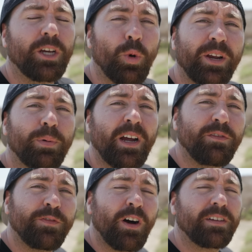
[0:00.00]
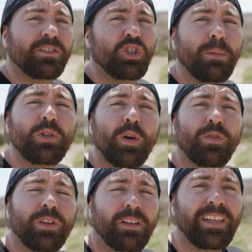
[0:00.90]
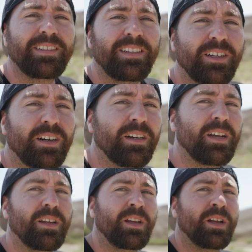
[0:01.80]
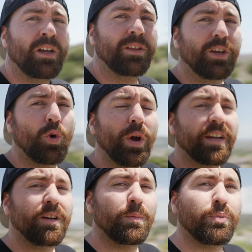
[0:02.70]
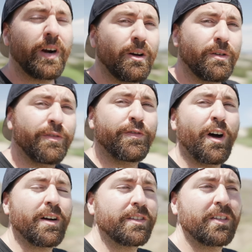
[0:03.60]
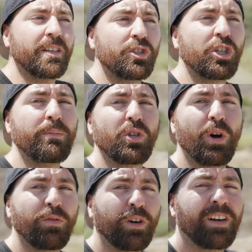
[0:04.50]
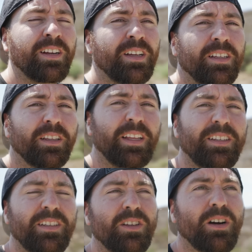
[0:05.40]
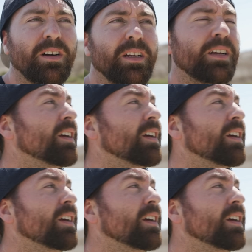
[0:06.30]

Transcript: quick brown fox jumps over the lazy dog. The quick brown fox jumps over the lazy dog.